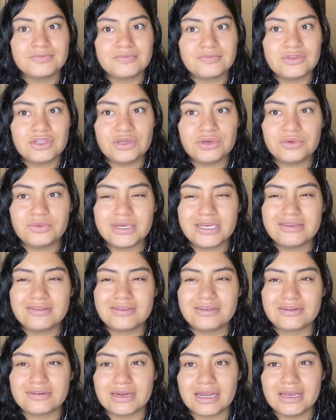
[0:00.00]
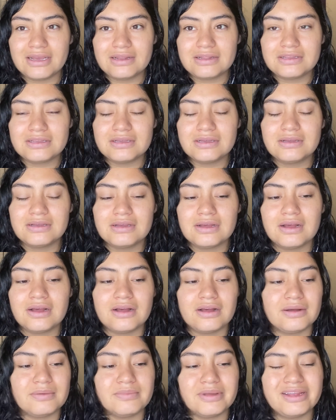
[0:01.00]
2 weeks straight,
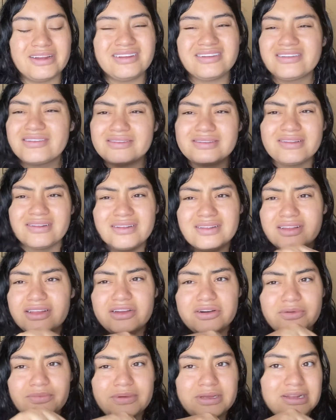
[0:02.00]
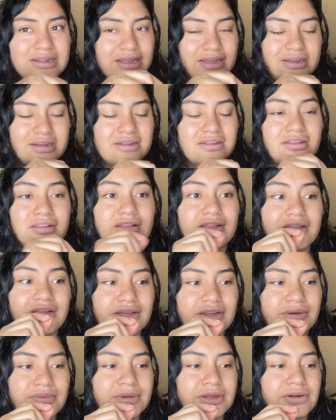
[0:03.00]
and it's just a little bit
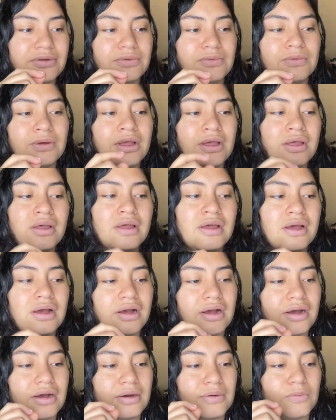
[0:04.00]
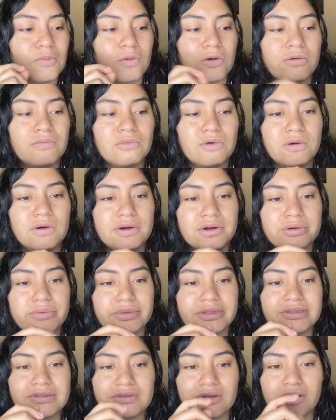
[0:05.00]
of warm water
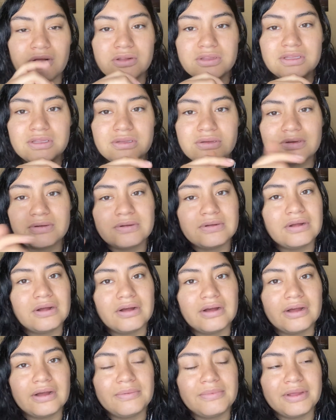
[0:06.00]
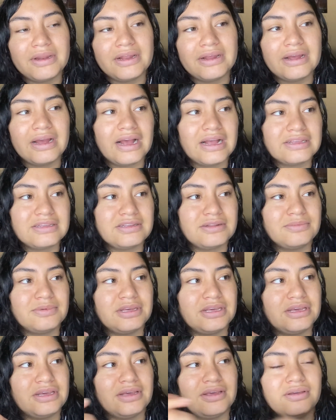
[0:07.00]
with salt, and it has to
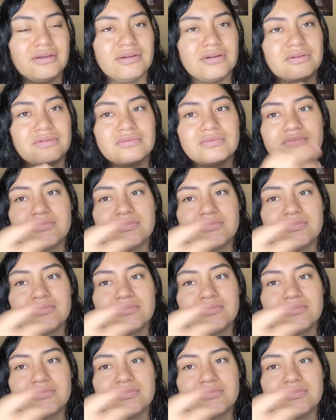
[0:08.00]
be, you know,